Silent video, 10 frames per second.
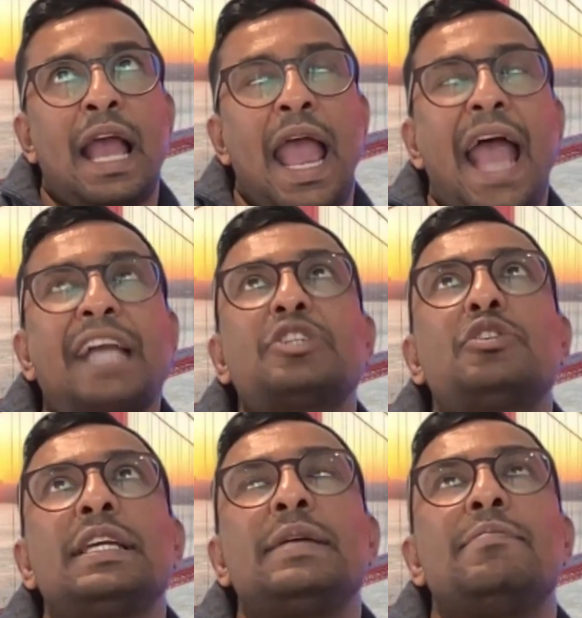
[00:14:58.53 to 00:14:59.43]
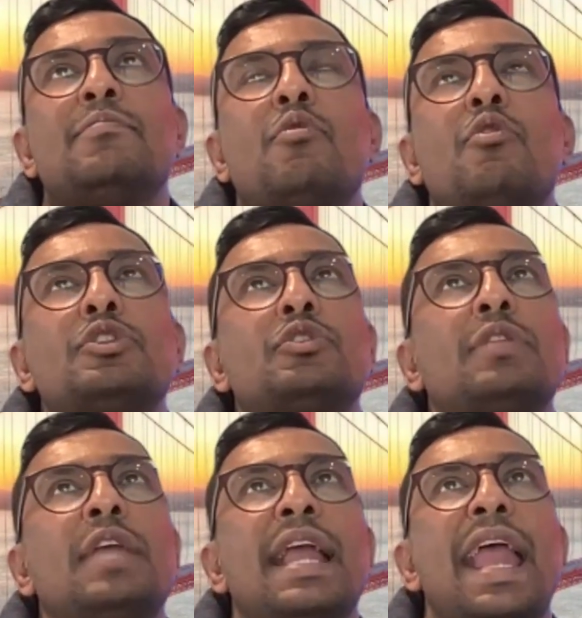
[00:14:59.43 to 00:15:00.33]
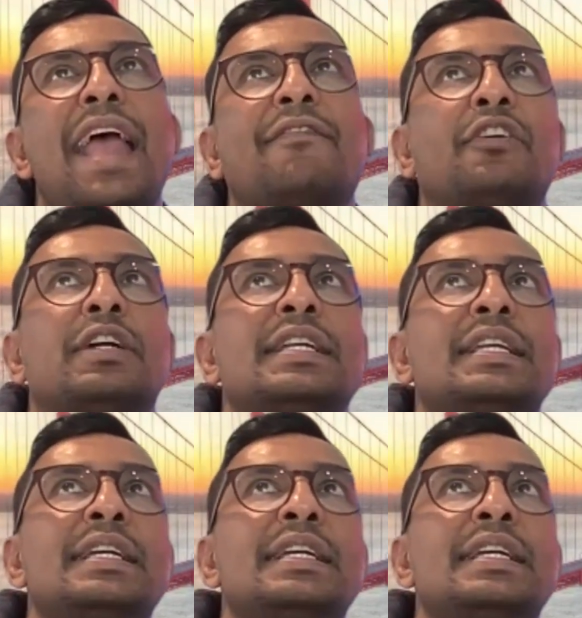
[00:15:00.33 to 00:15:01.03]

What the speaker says: actually more so than ever, it